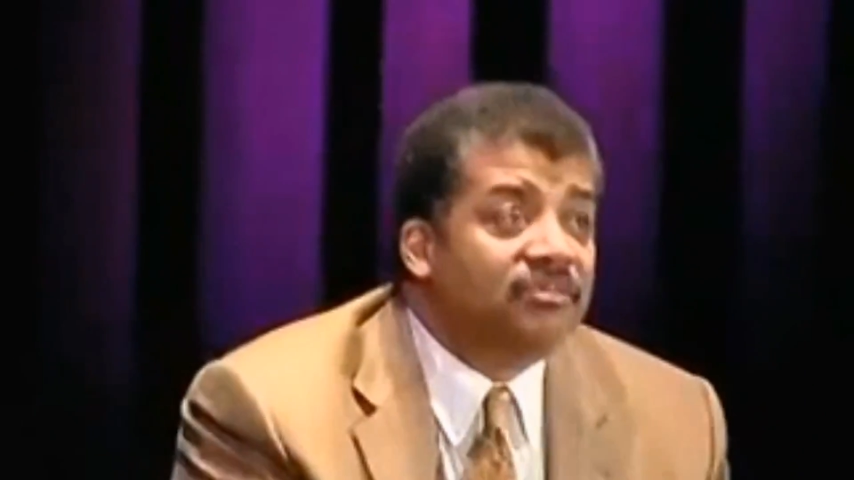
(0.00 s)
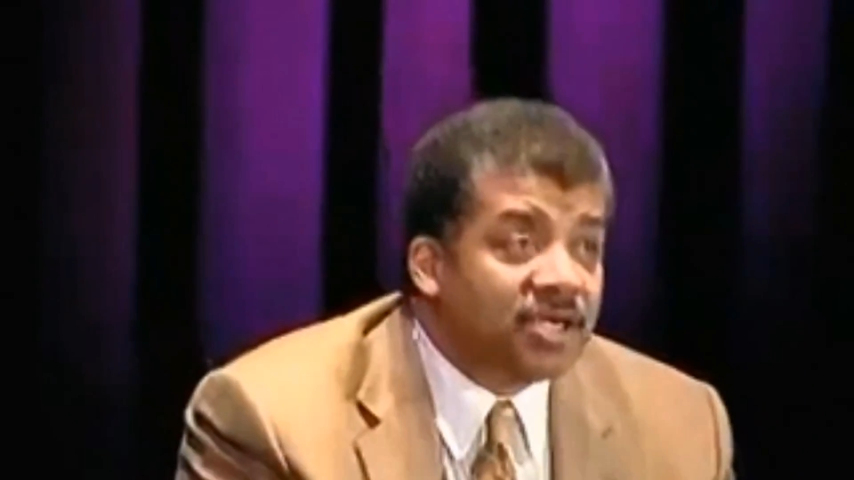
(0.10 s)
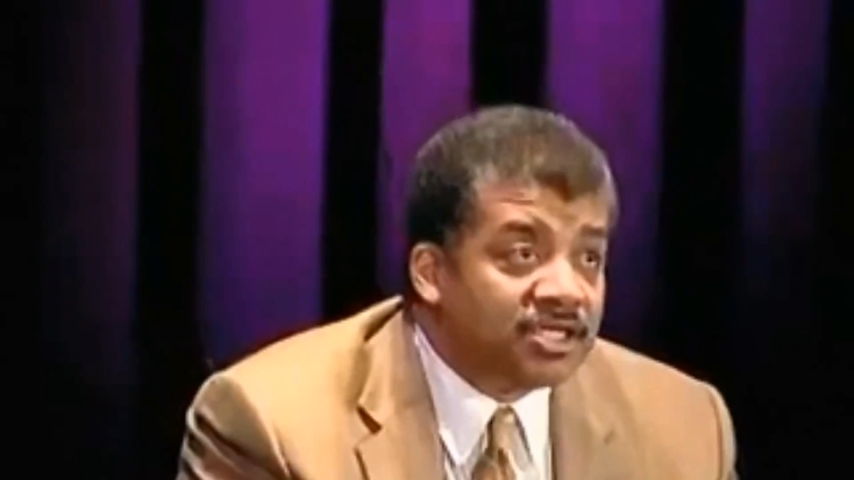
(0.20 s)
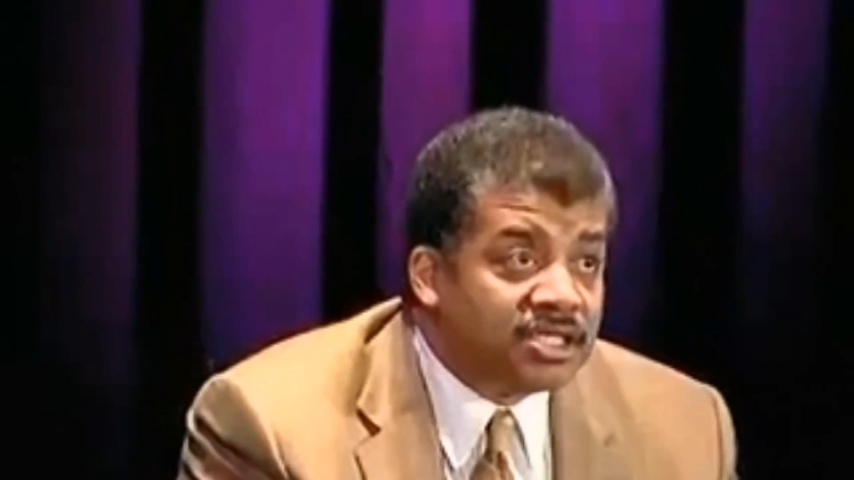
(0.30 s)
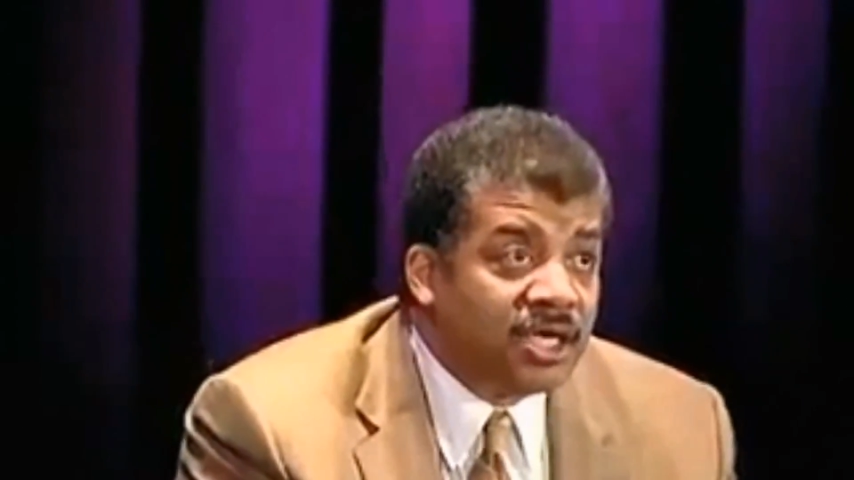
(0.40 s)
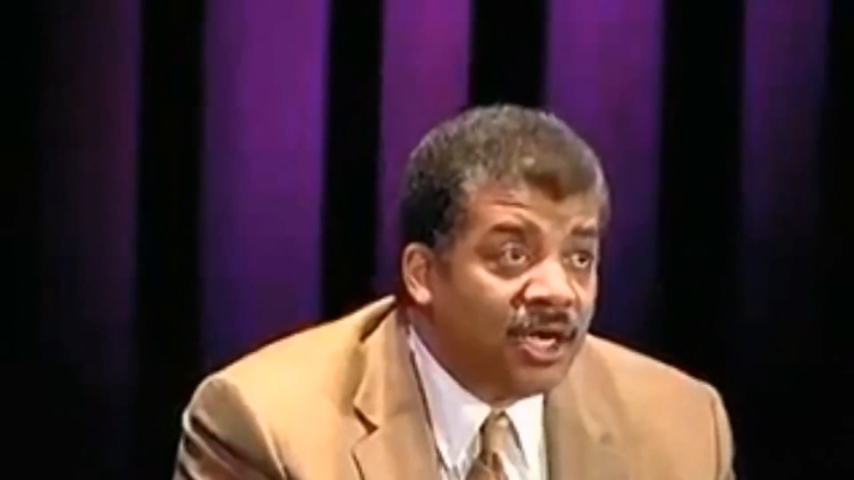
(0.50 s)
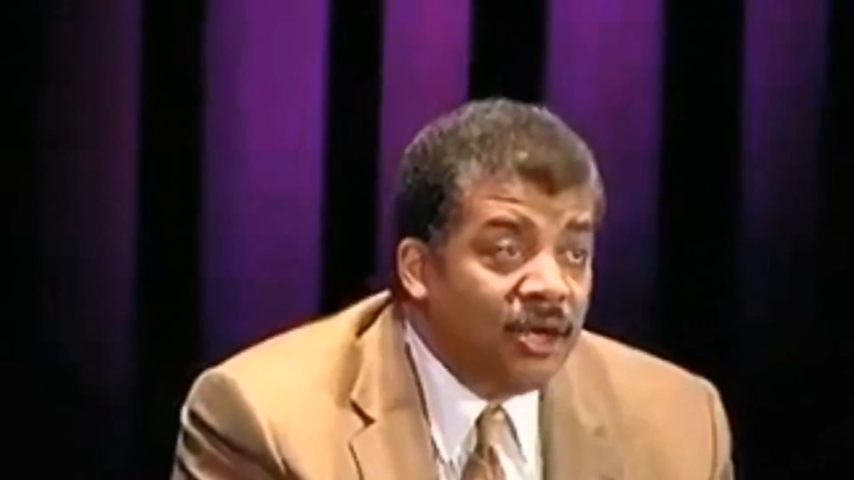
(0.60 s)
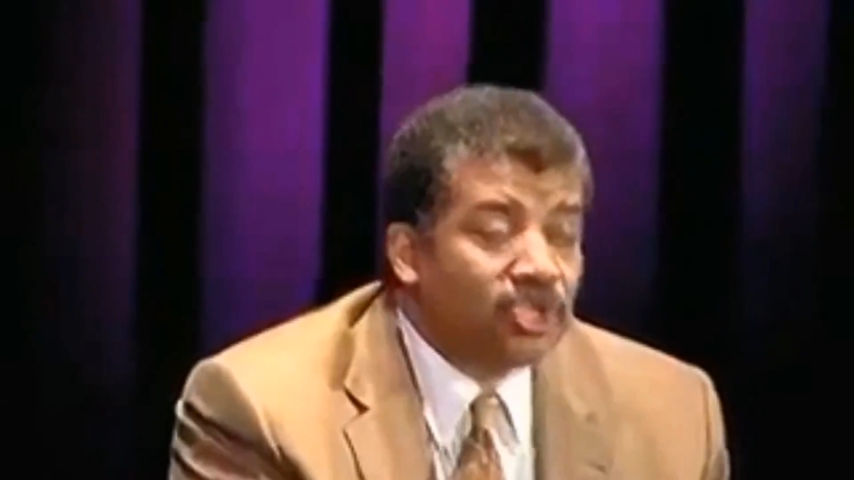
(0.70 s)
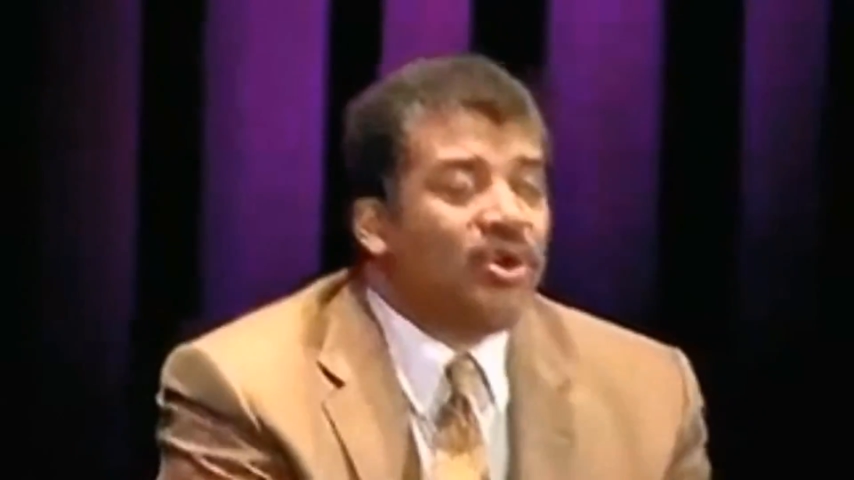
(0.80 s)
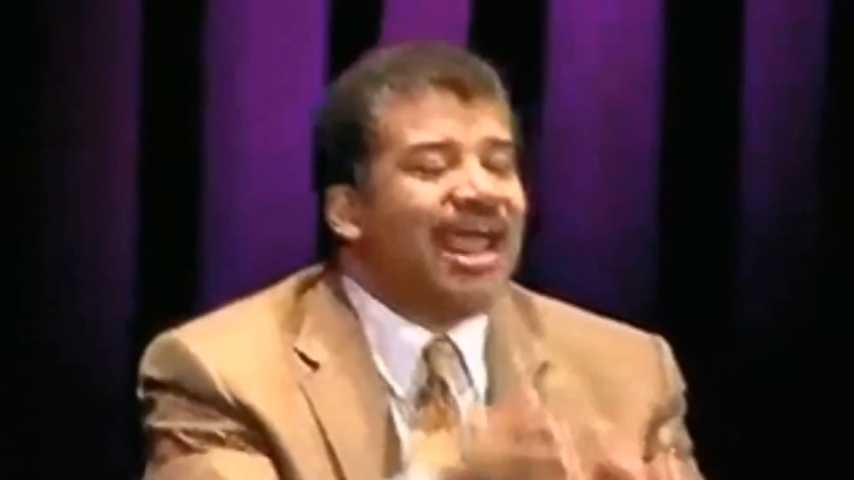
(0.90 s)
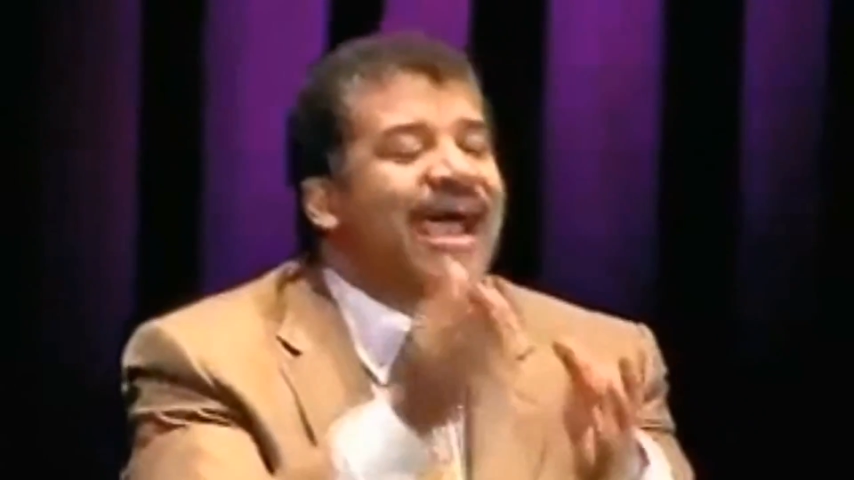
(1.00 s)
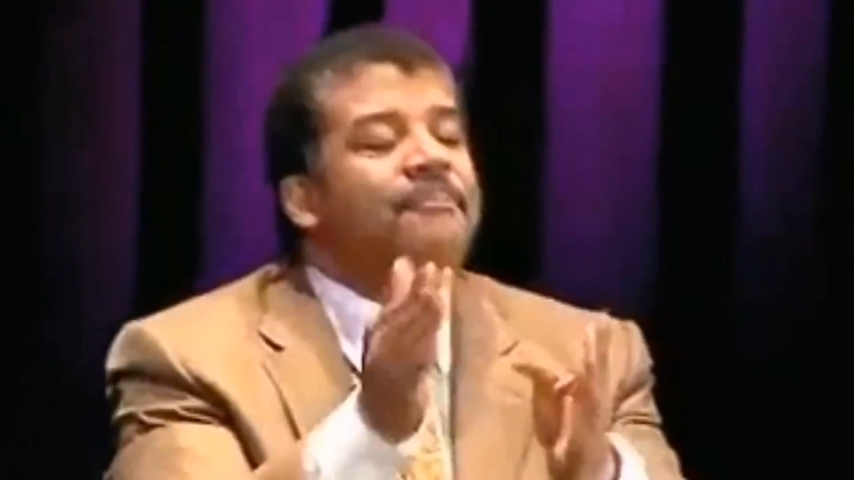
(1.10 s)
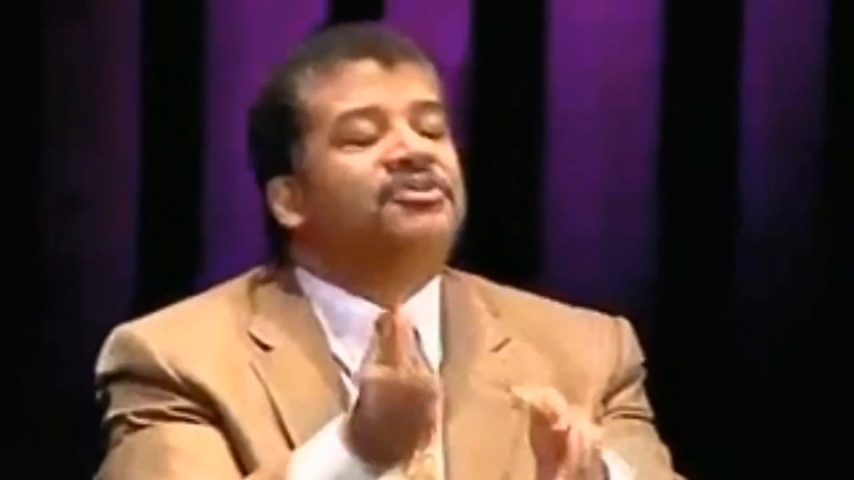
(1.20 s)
motherfucker. Oh,